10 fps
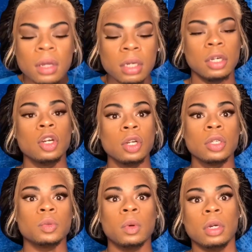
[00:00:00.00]
It
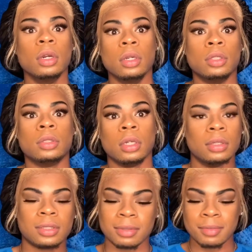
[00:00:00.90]
is what it is,
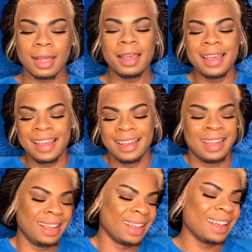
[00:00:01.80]
sis.
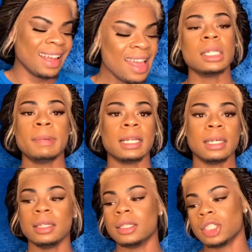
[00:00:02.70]
it's about to
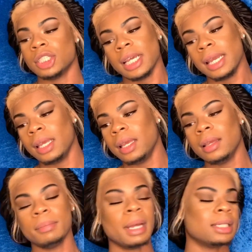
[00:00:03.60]
get shady.
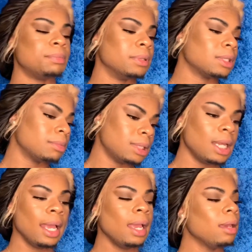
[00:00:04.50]
I'm about to spill some
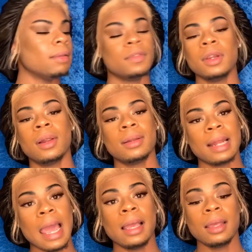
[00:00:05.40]
tea. If you don't
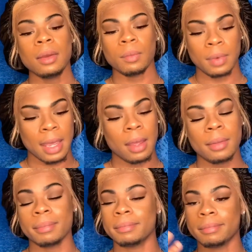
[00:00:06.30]
like it,
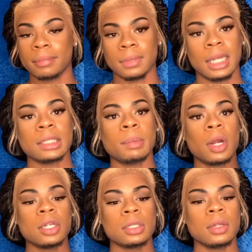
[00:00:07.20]
well, that's a
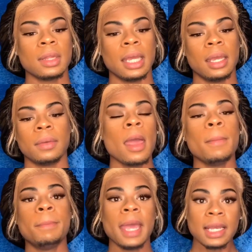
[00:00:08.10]
personal thing.
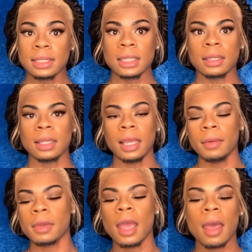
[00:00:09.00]
Basically,
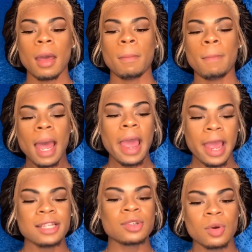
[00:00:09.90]
my
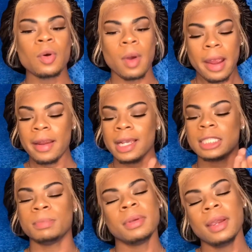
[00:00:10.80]
high school choir
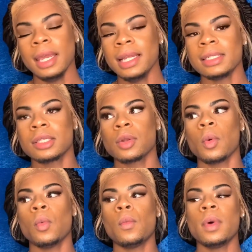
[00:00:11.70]
experience
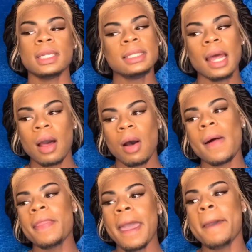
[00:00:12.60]
was not
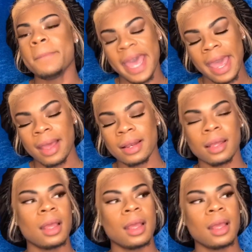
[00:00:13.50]
all that bad,